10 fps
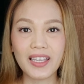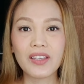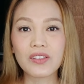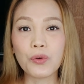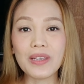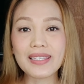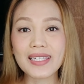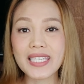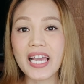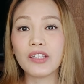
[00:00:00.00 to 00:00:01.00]
So, isa
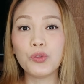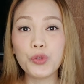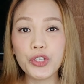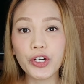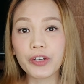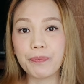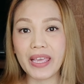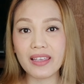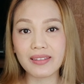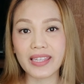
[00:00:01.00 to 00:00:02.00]
siyang New
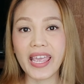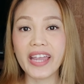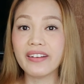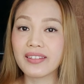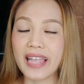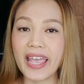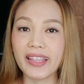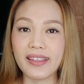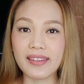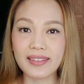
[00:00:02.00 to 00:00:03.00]
York-based
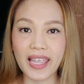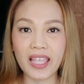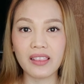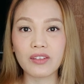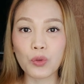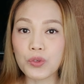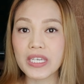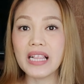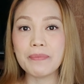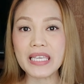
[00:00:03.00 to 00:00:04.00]
hairstylist and social